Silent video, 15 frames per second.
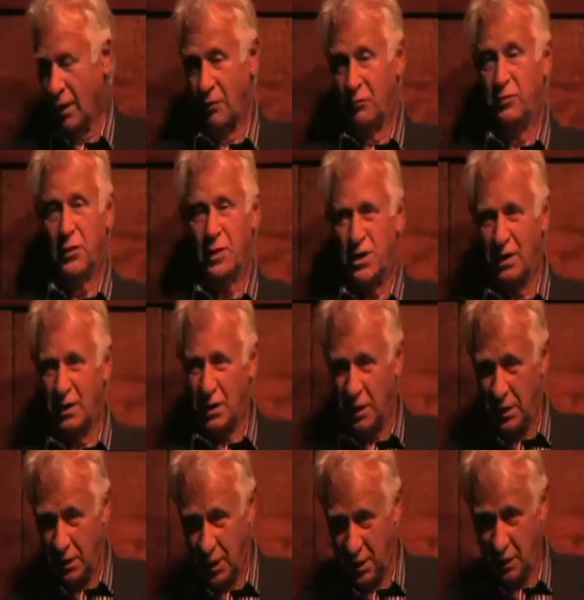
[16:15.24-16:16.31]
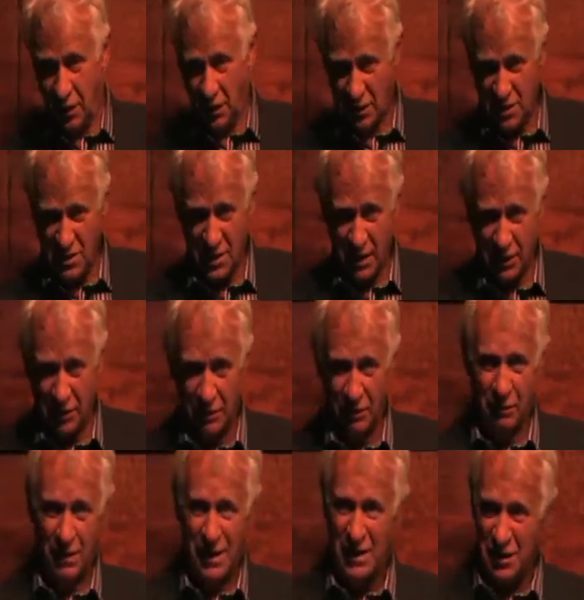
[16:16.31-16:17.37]
Unfortunately, the garden
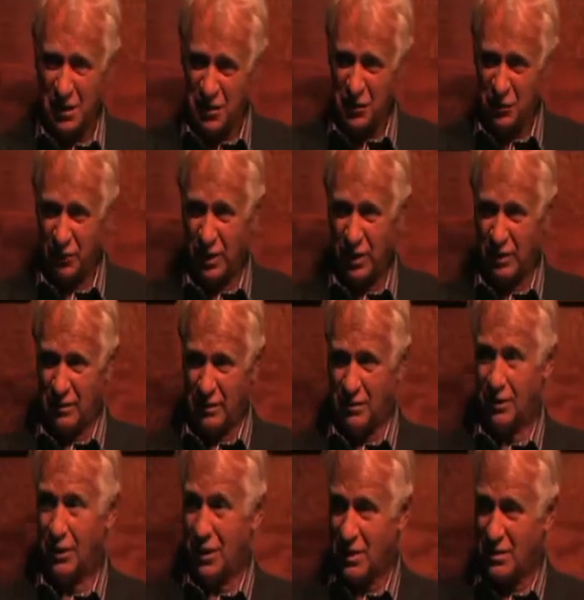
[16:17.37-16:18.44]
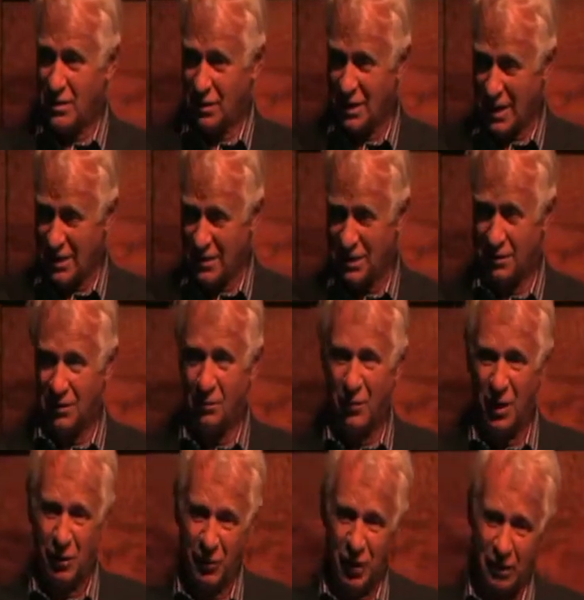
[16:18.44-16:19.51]
center industry is on its knees at the
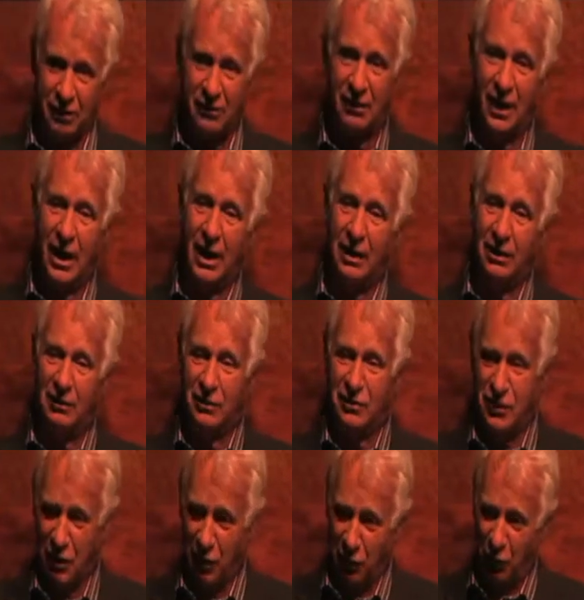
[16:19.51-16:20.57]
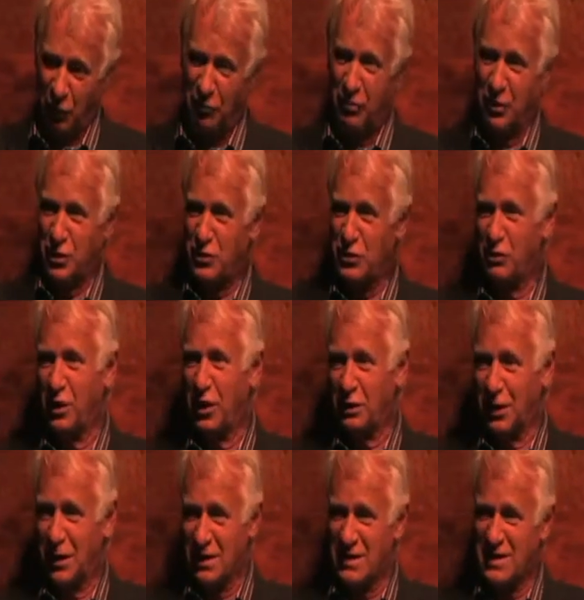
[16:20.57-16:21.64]
moment, and so we've been
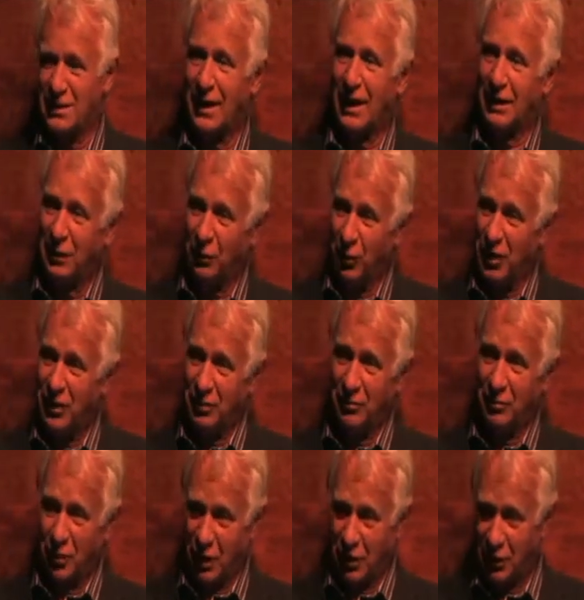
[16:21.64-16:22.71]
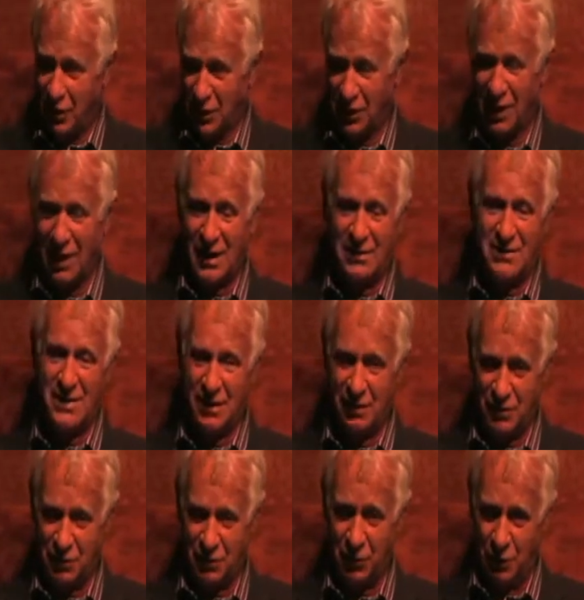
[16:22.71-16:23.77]
struggling slightly with them, but our online
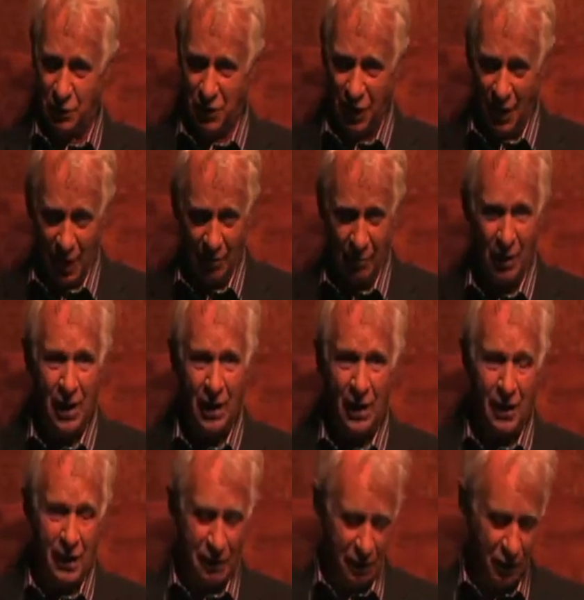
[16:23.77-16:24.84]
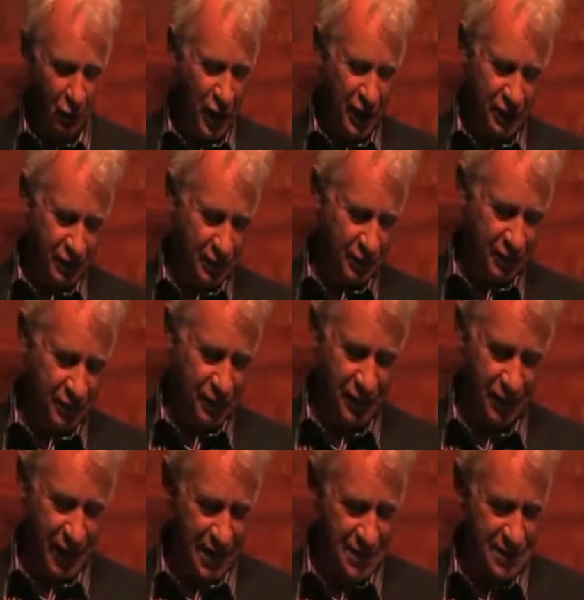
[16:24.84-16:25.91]
sales are holding up. The weather for the
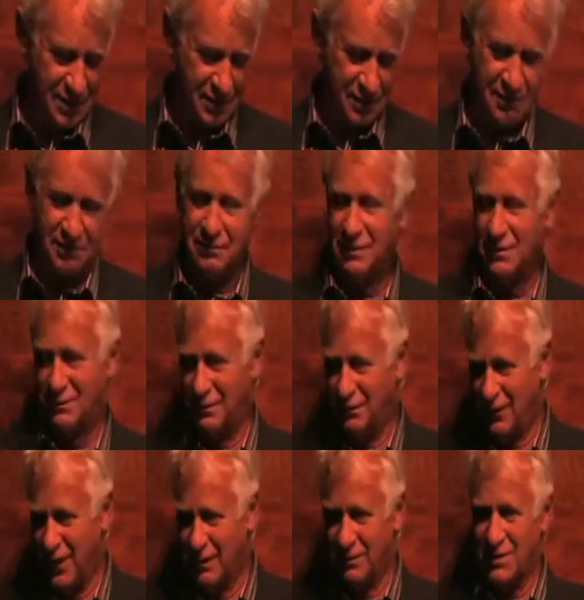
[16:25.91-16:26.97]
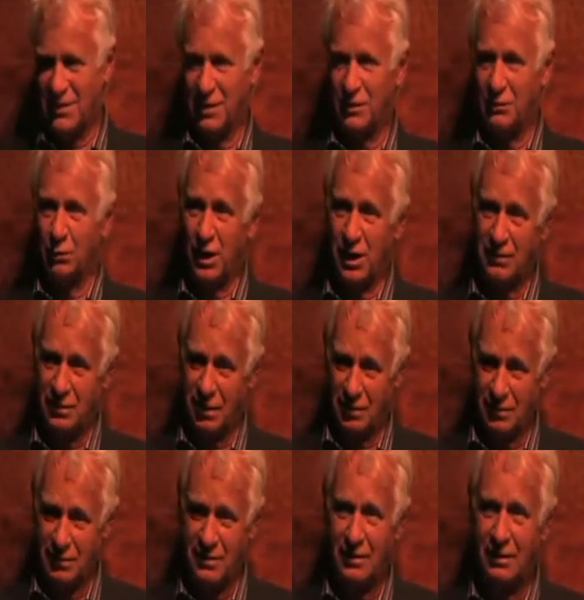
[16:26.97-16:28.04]
last five or six weeks
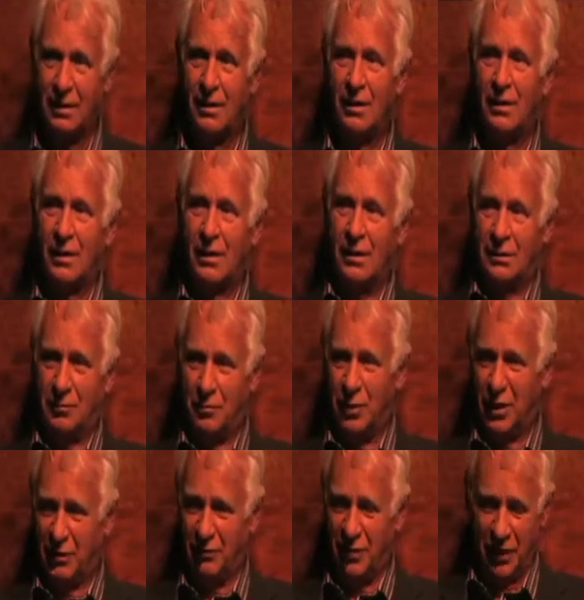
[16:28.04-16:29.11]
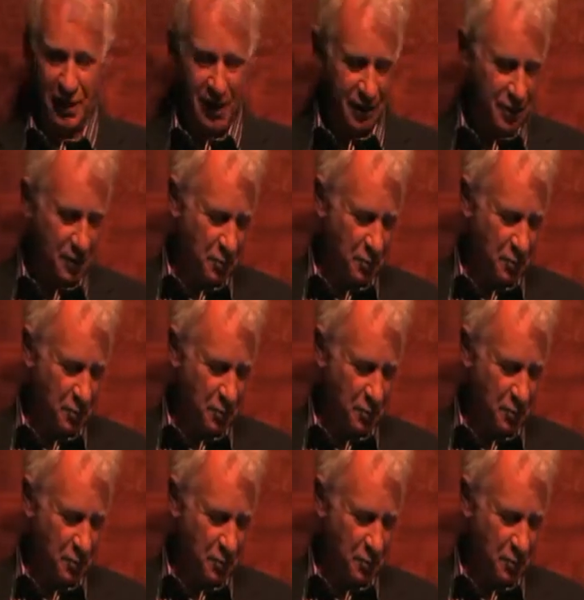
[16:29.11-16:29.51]
has been very